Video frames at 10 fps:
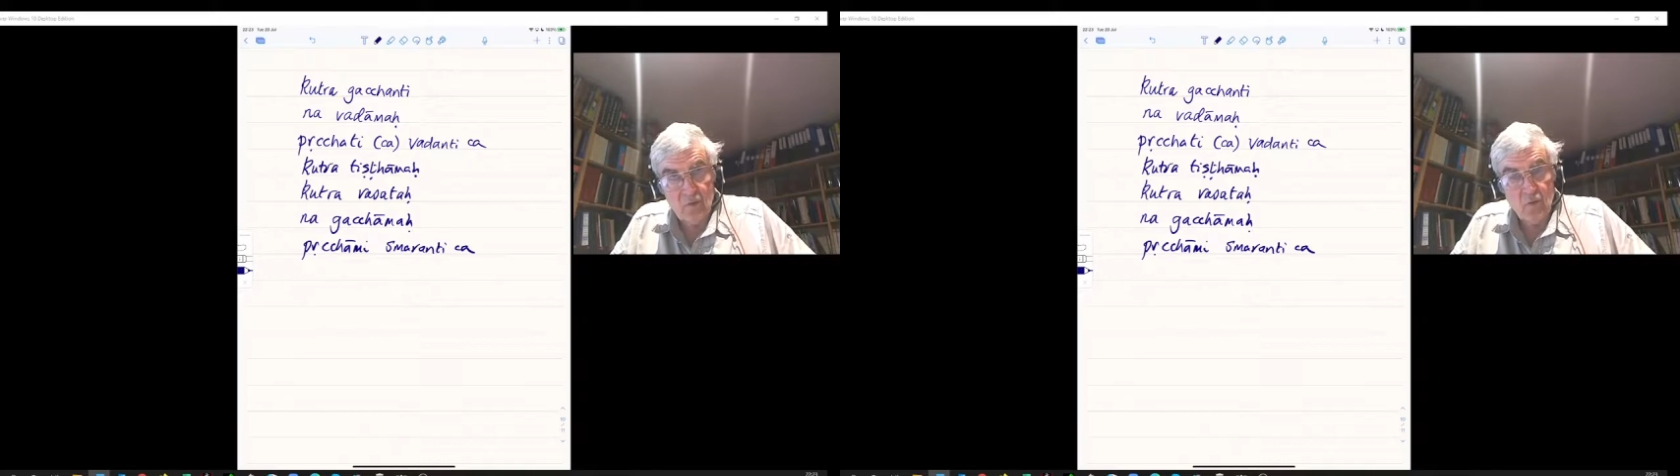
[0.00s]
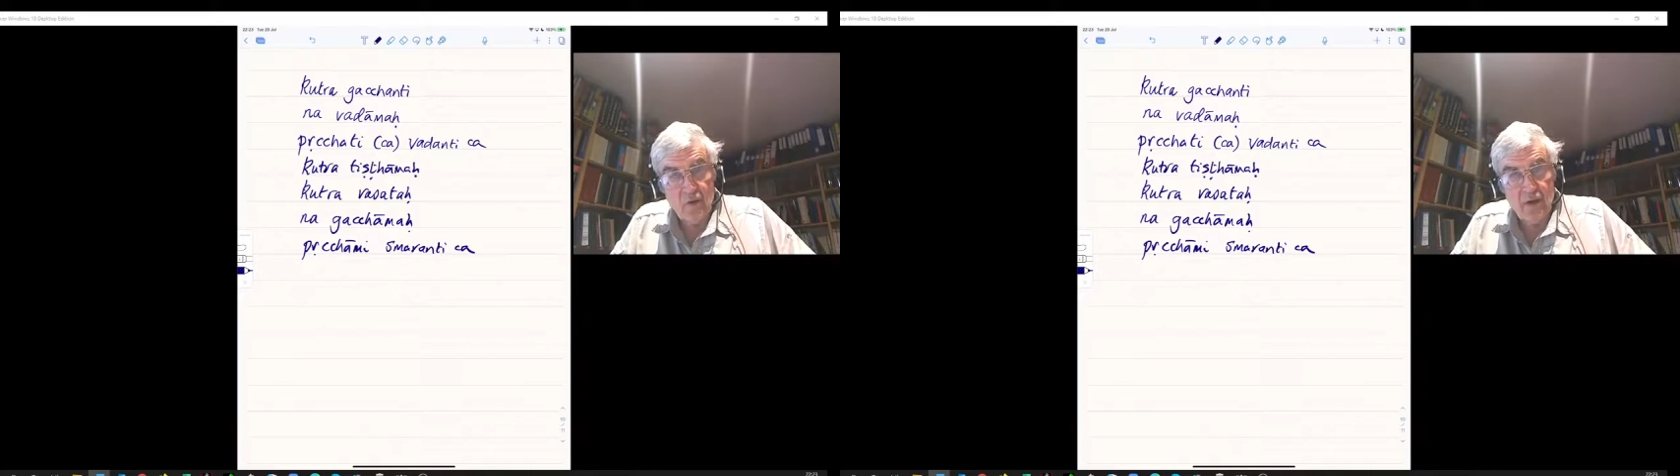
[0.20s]

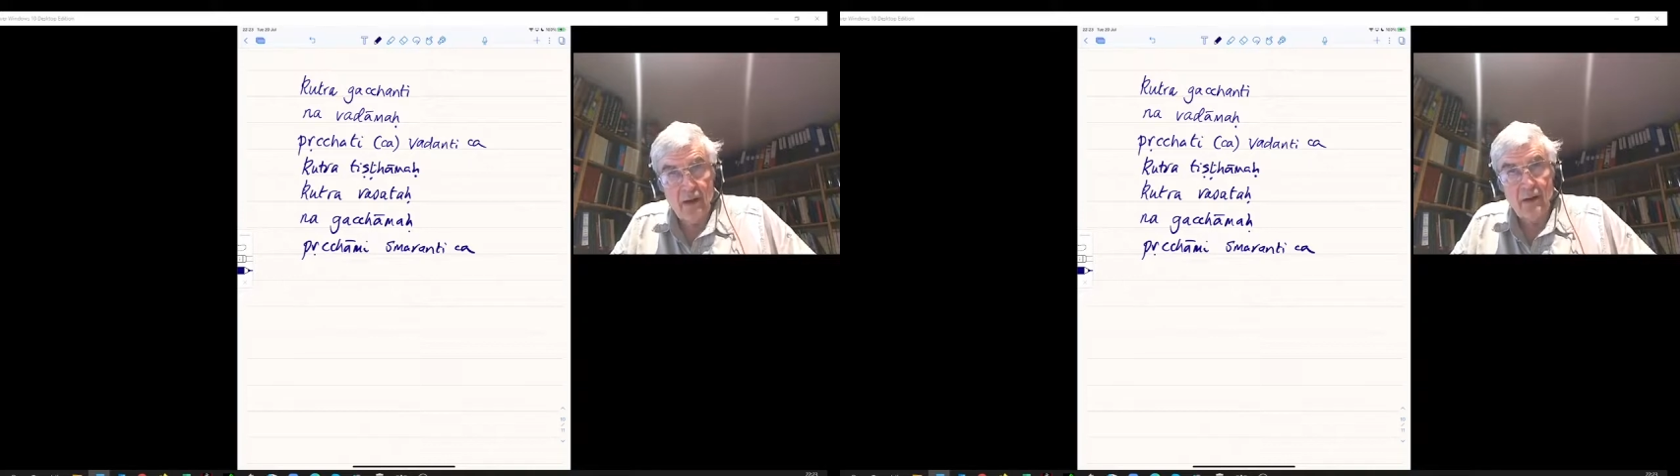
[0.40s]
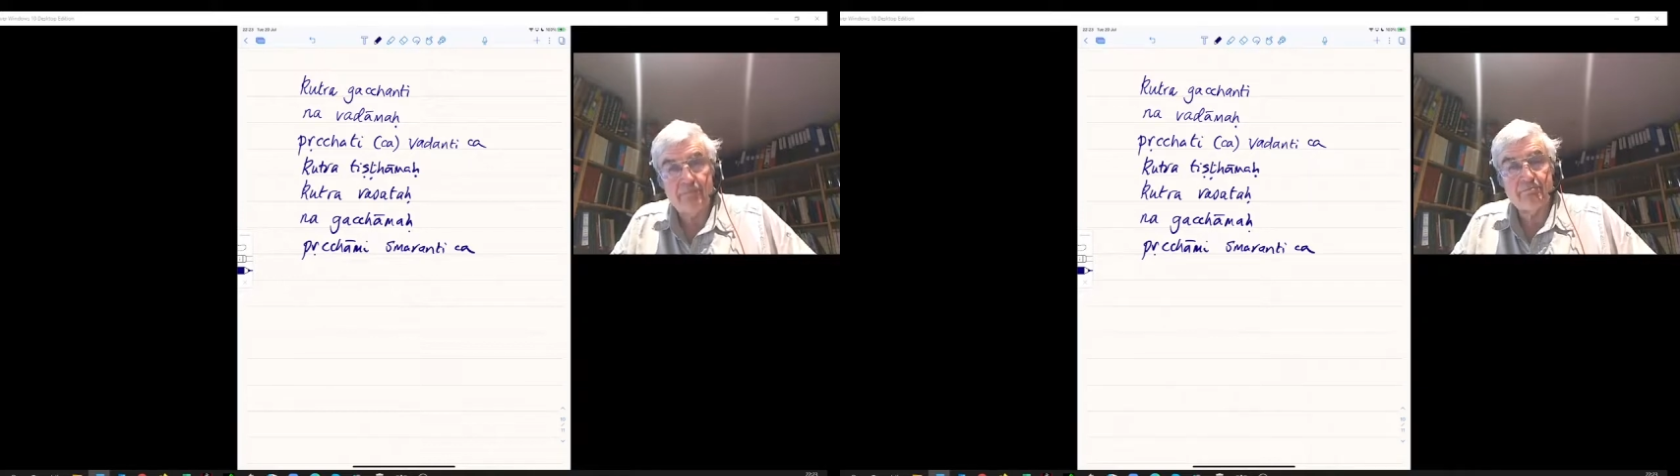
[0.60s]
we
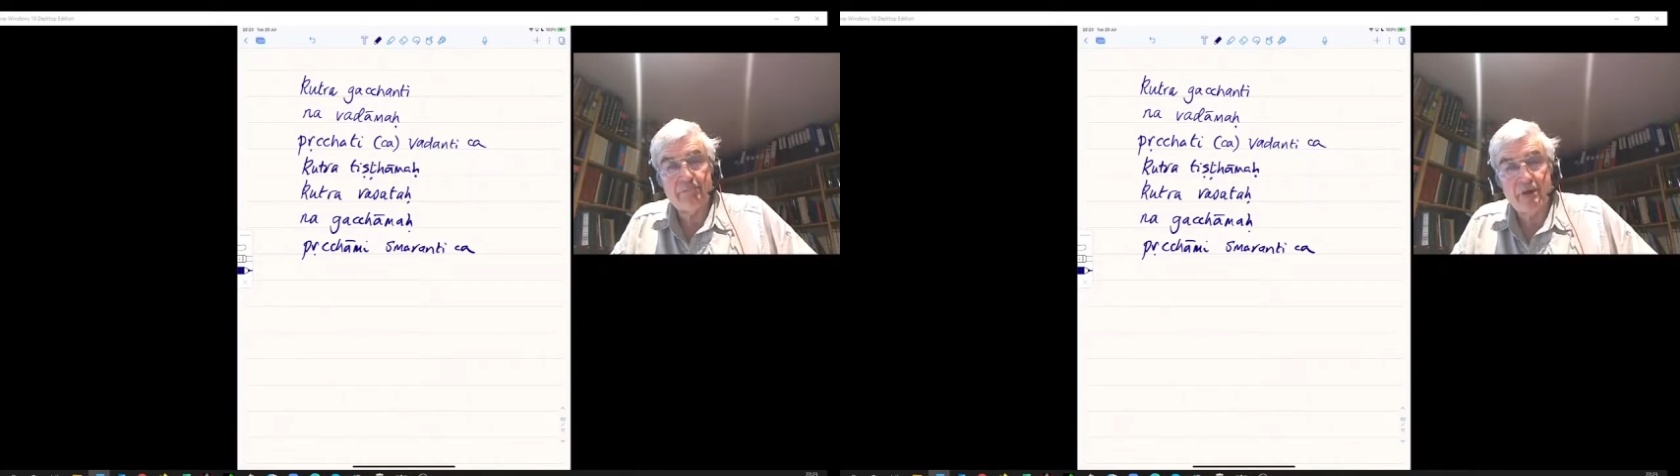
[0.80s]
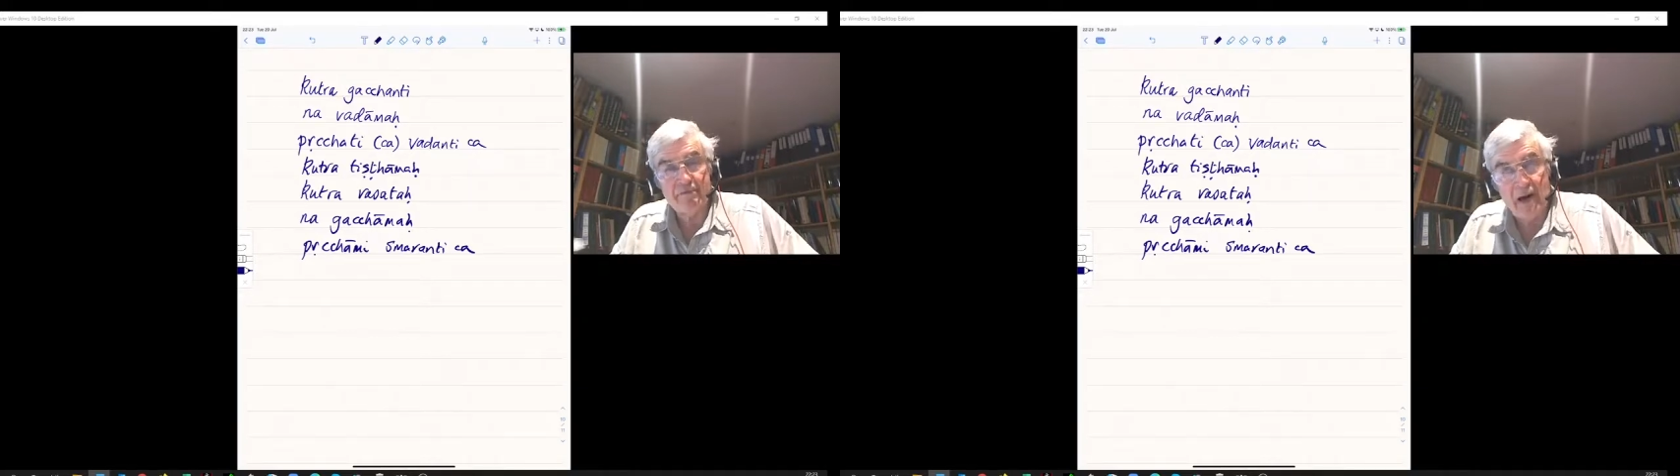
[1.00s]
are
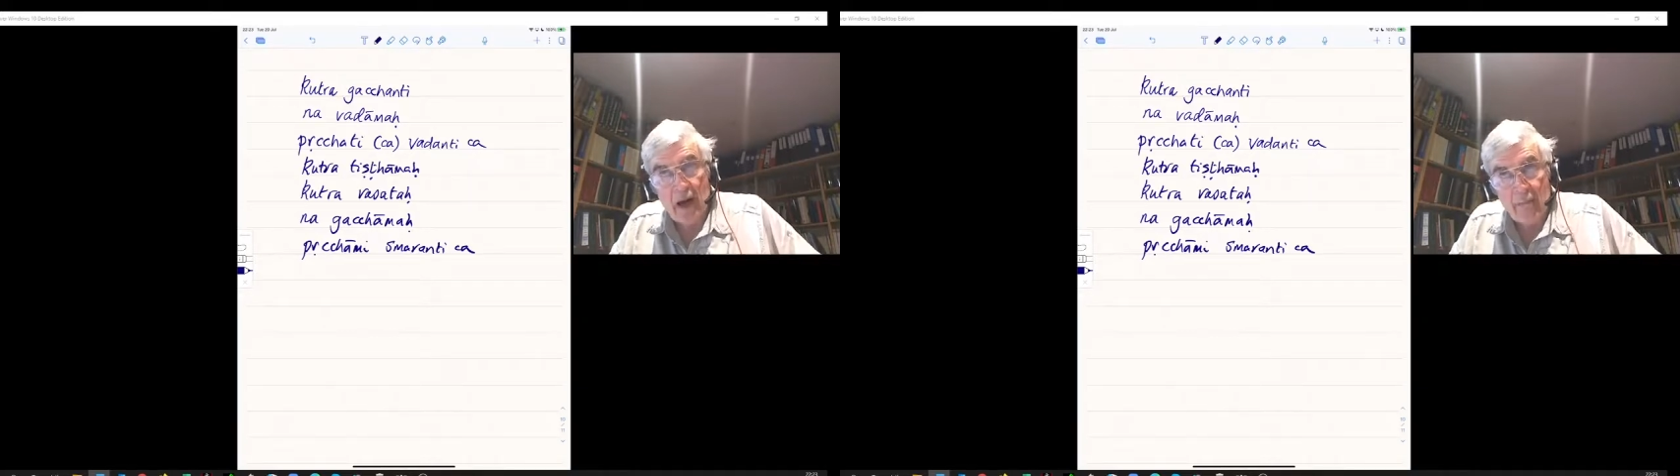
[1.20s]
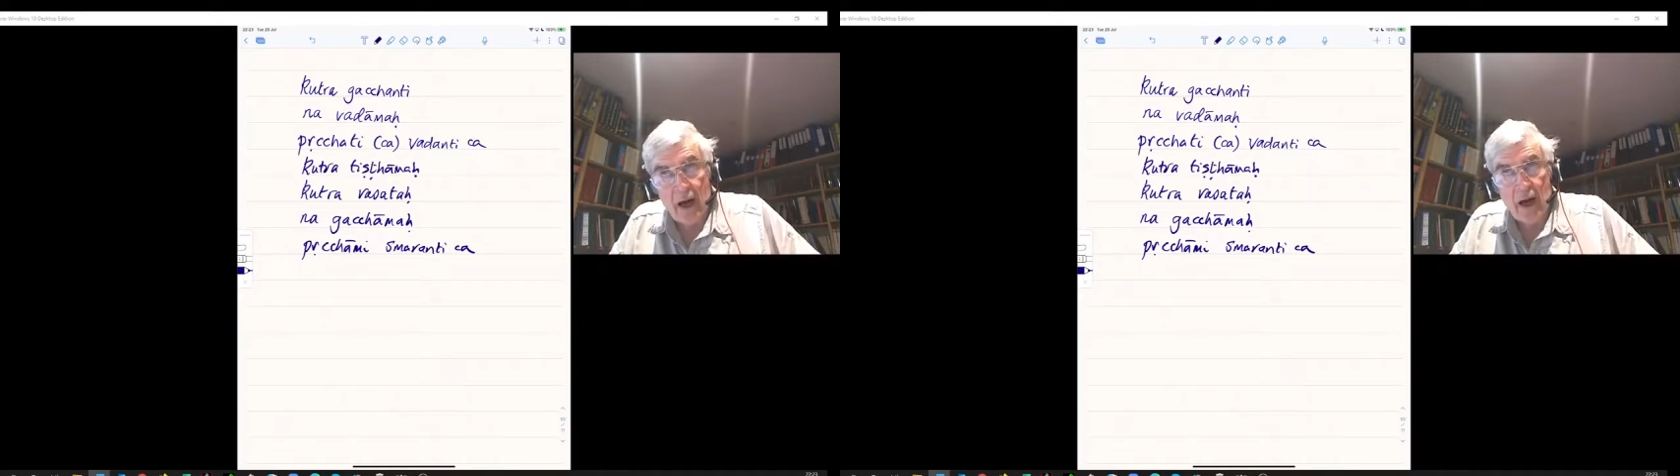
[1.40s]

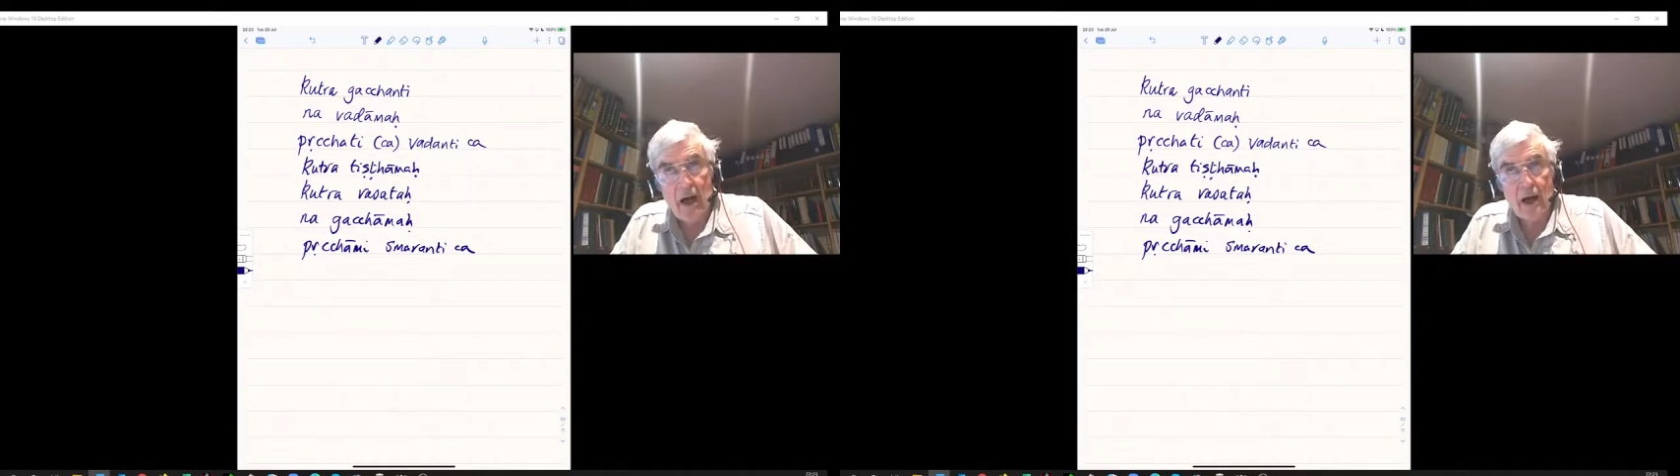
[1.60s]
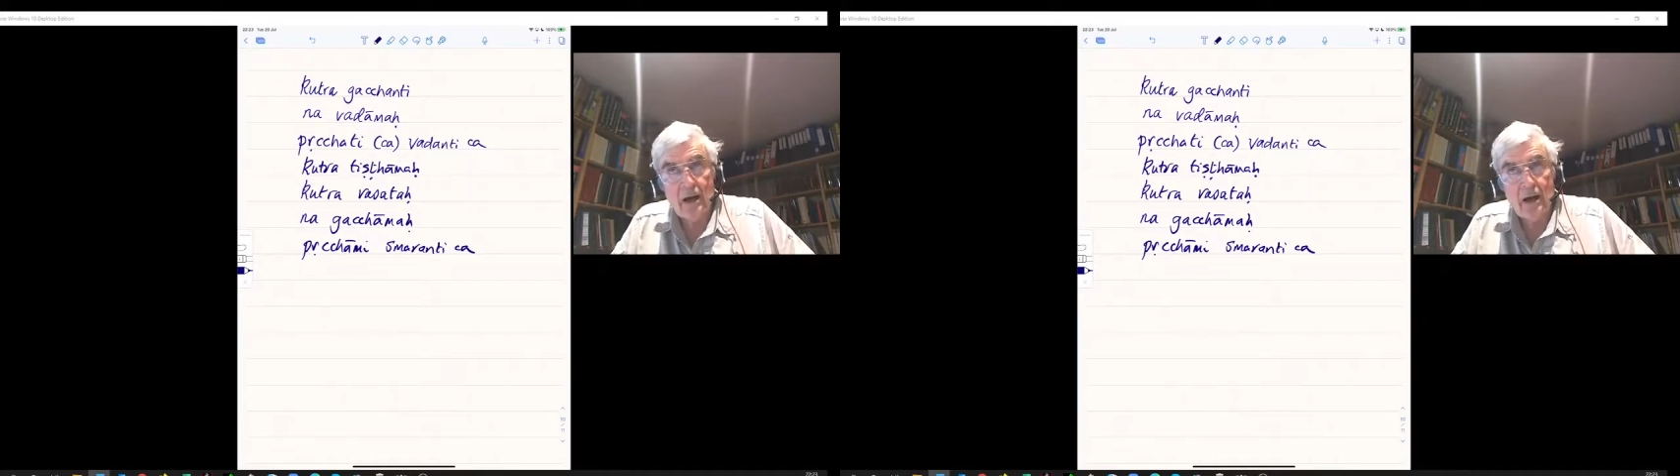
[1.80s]
bhavamaha.